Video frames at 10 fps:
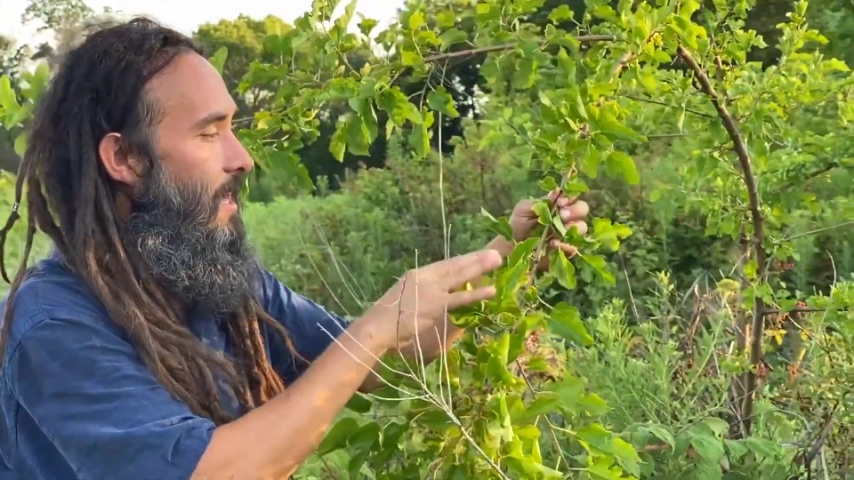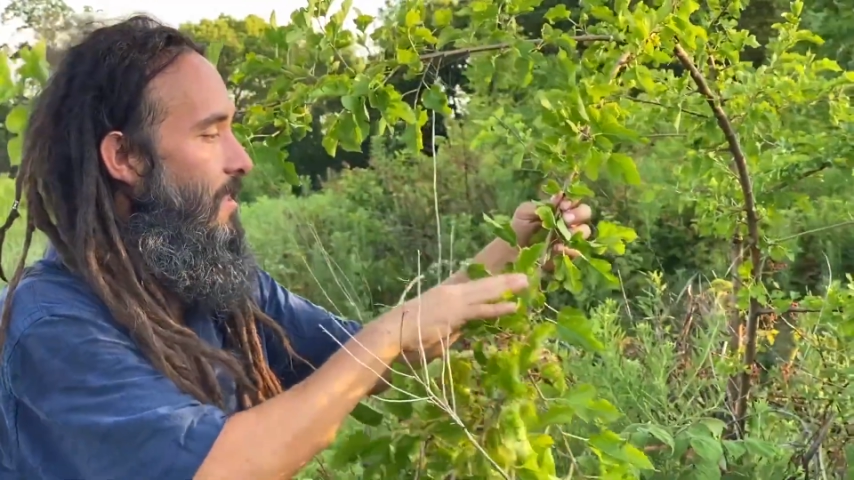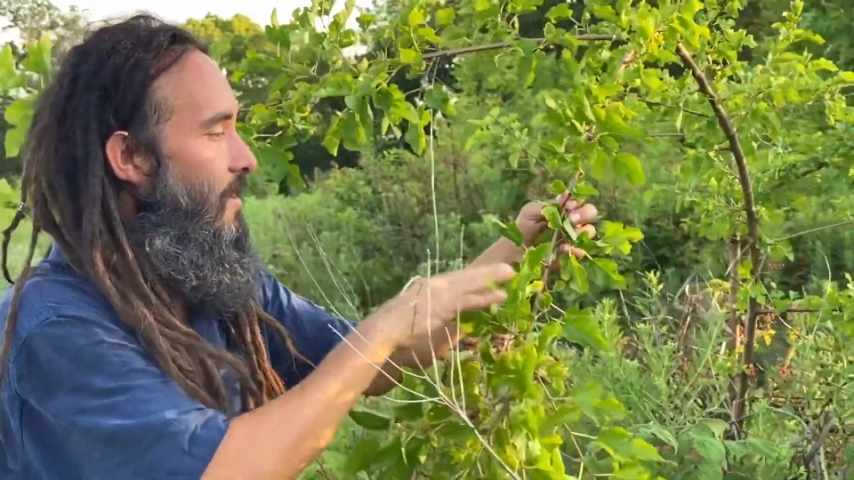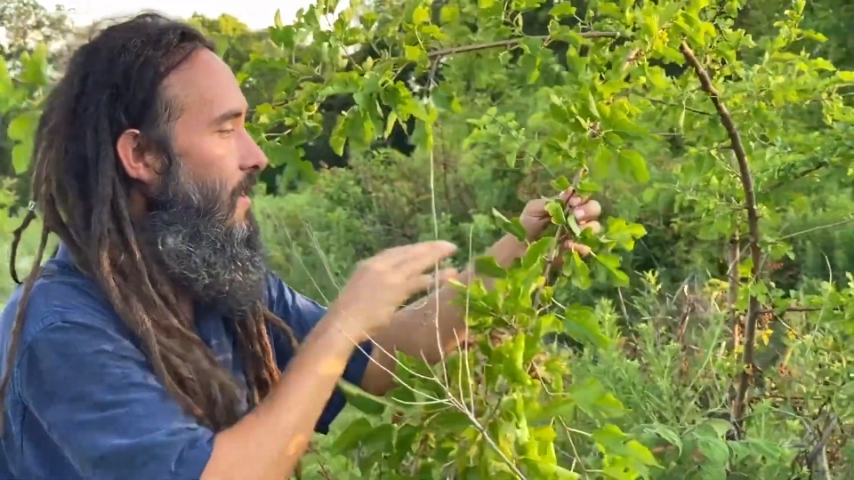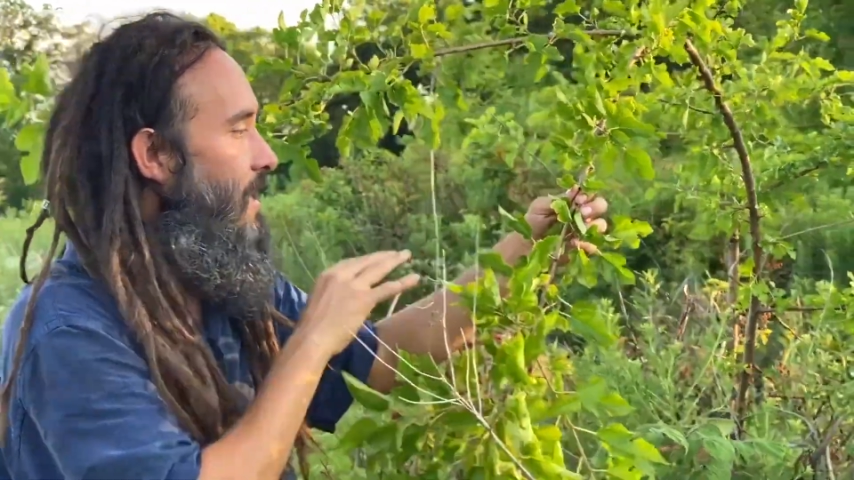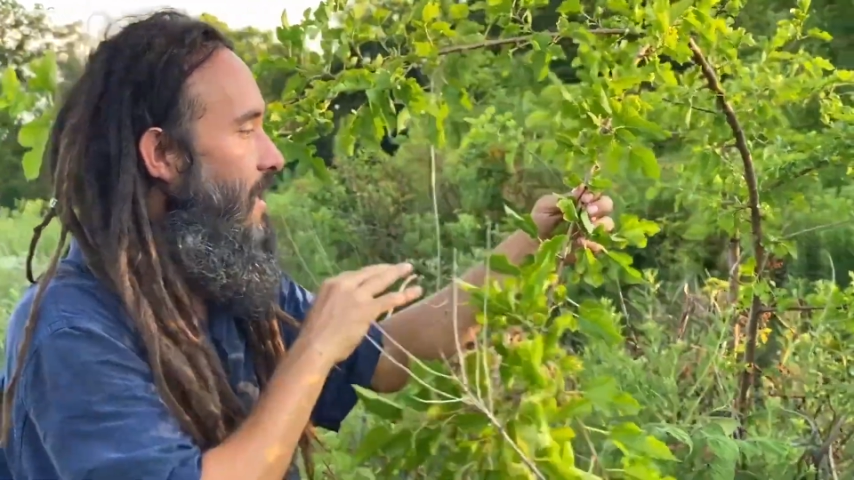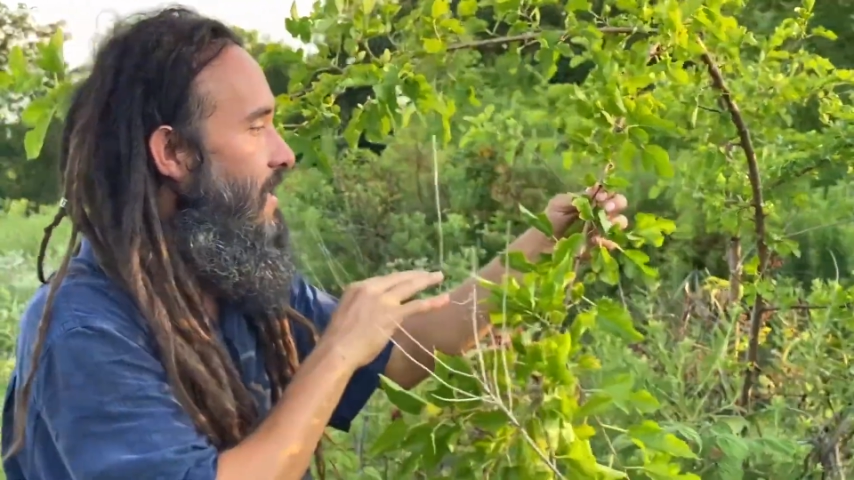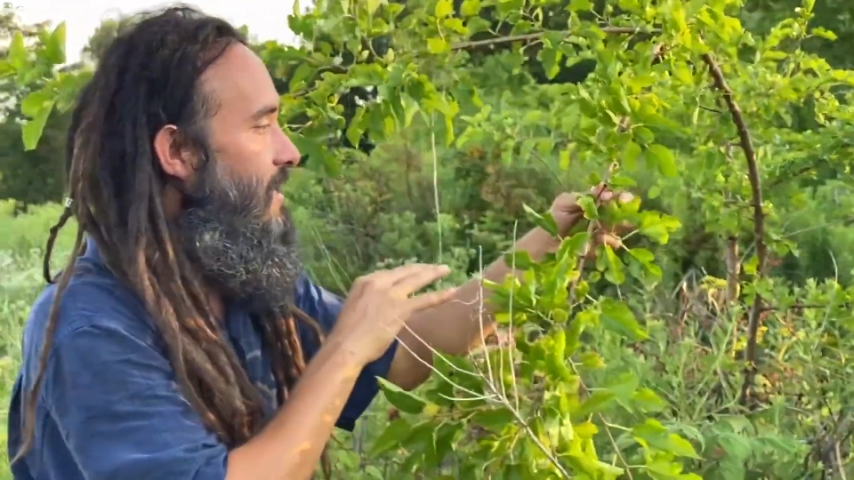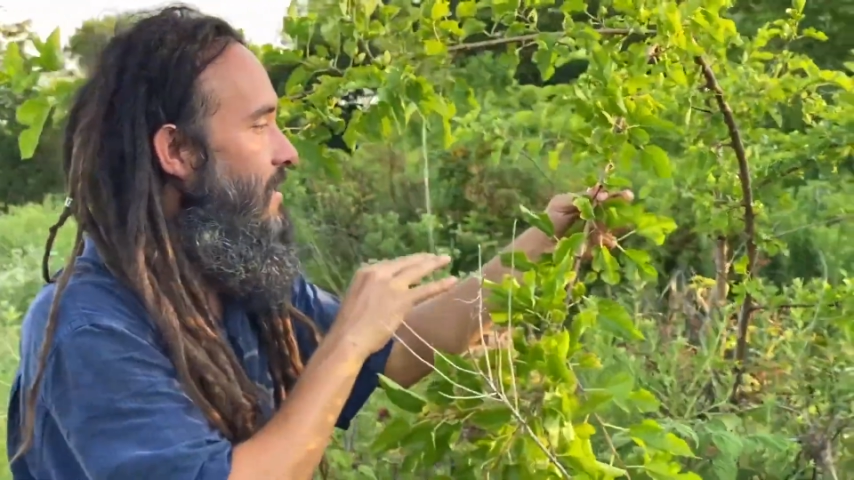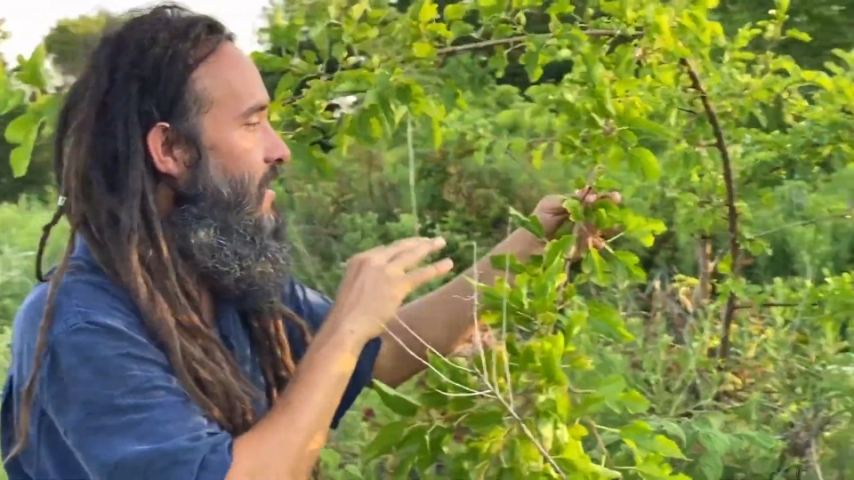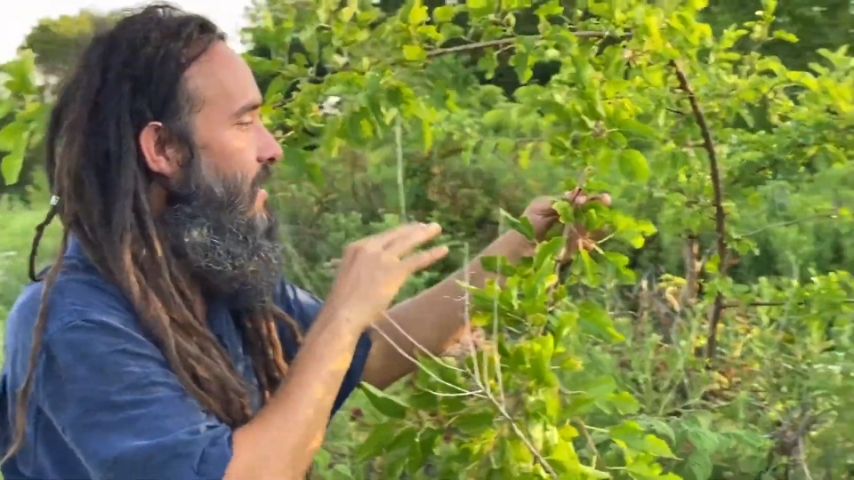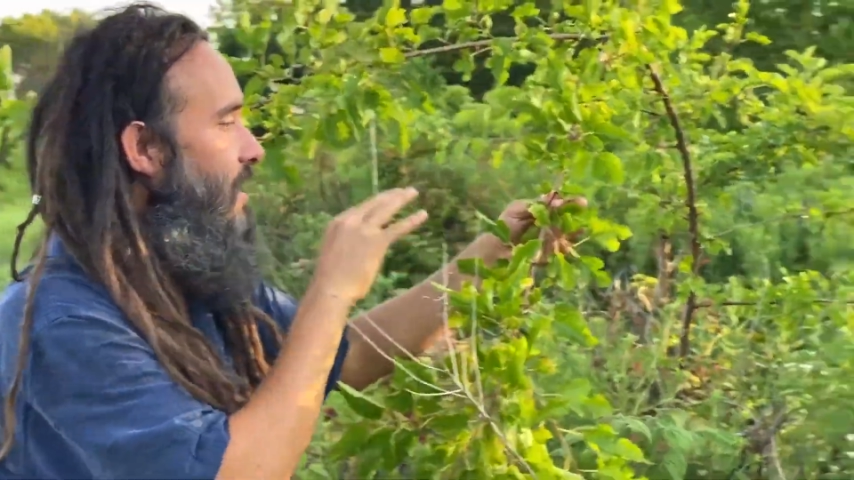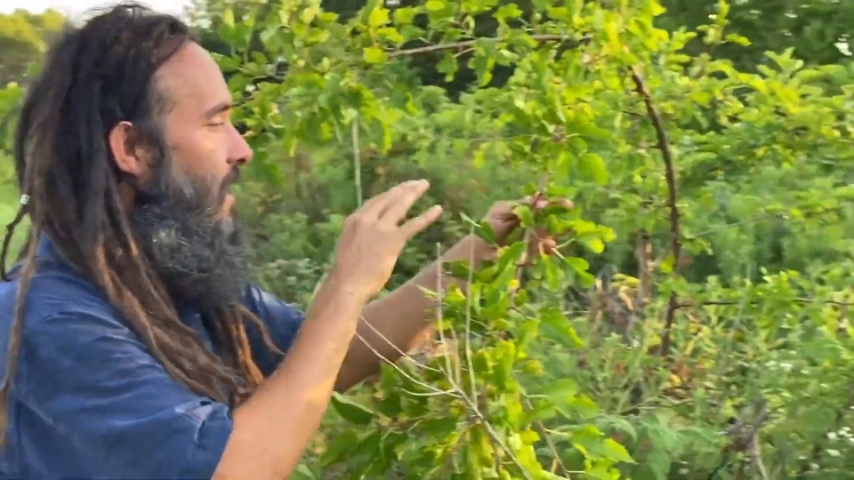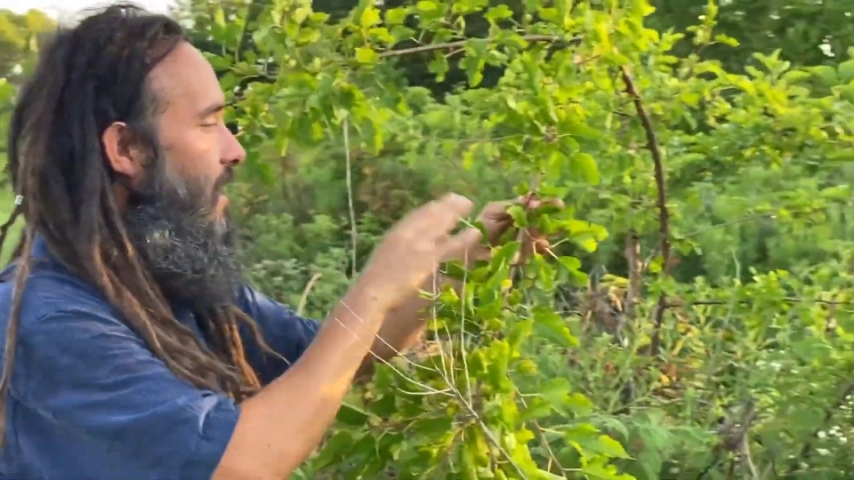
There is